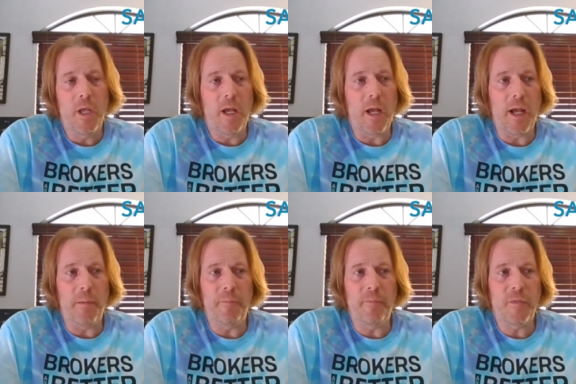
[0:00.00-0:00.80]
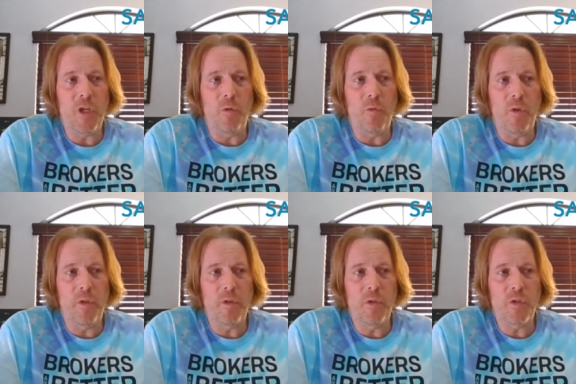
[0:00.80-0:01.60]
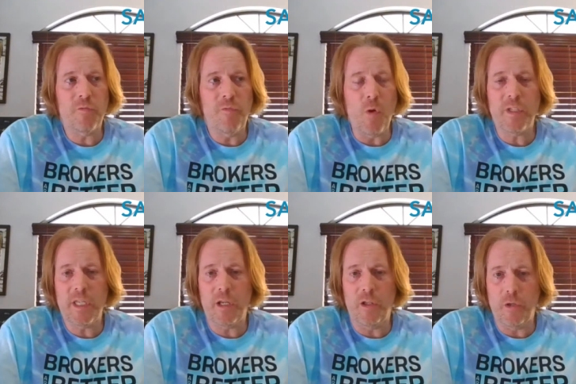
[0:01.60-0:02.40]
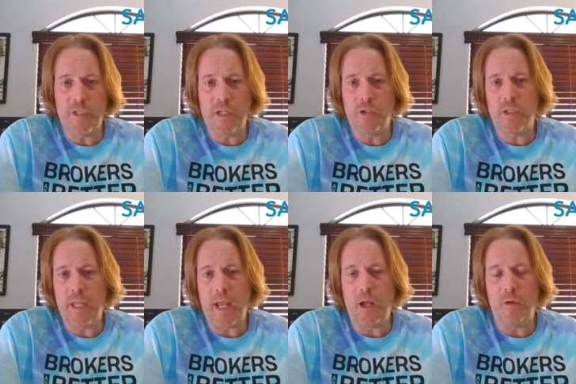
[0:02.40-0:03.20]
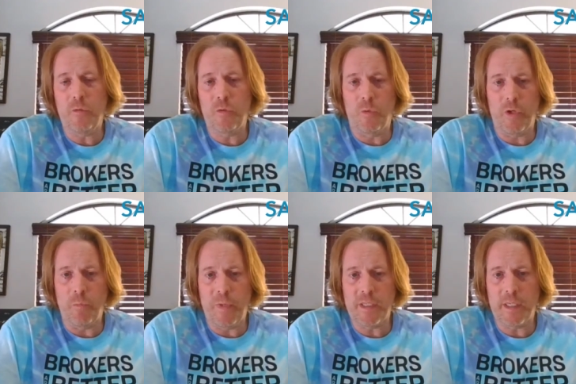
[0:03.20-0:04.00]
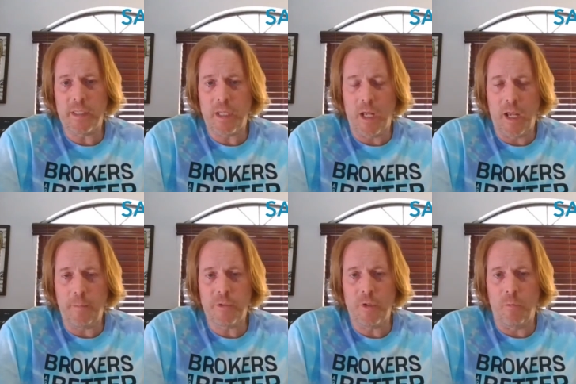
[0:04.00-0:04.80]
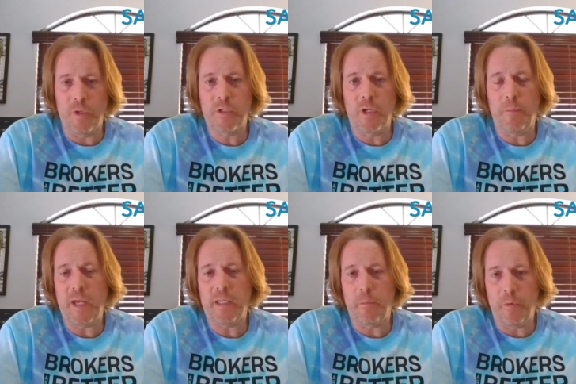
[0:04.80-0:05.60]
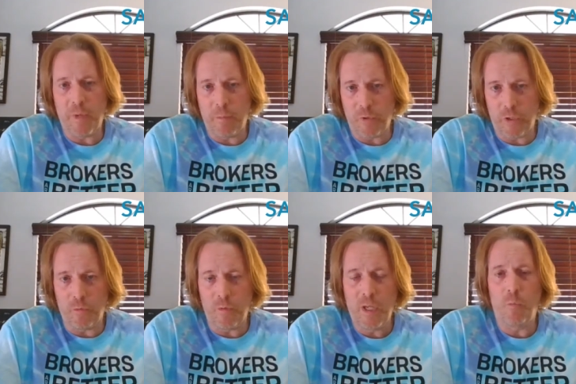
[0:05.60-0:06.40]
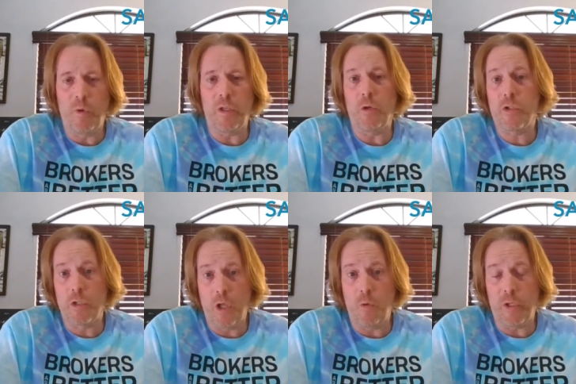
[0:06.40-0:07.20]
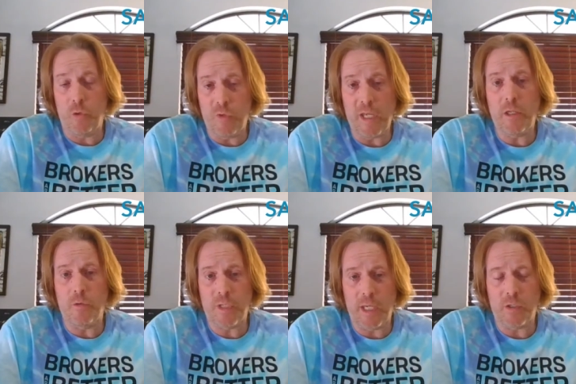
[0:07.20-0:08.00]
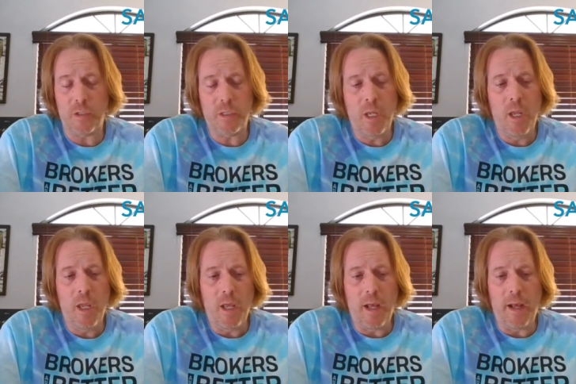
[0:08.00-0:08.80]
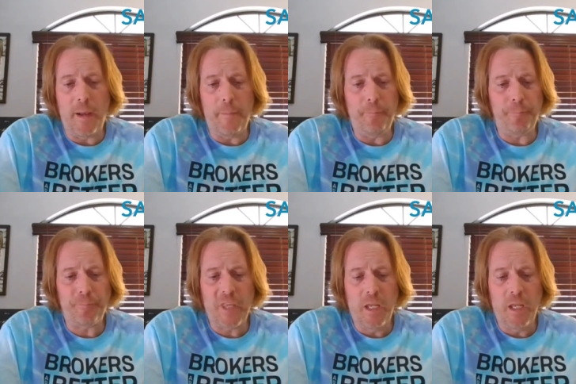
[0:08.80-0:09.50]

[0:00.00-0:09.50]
um, you know focusing on those agents now during your busiest times are what's going to make them remember you when you're slow and you need those agents. Um,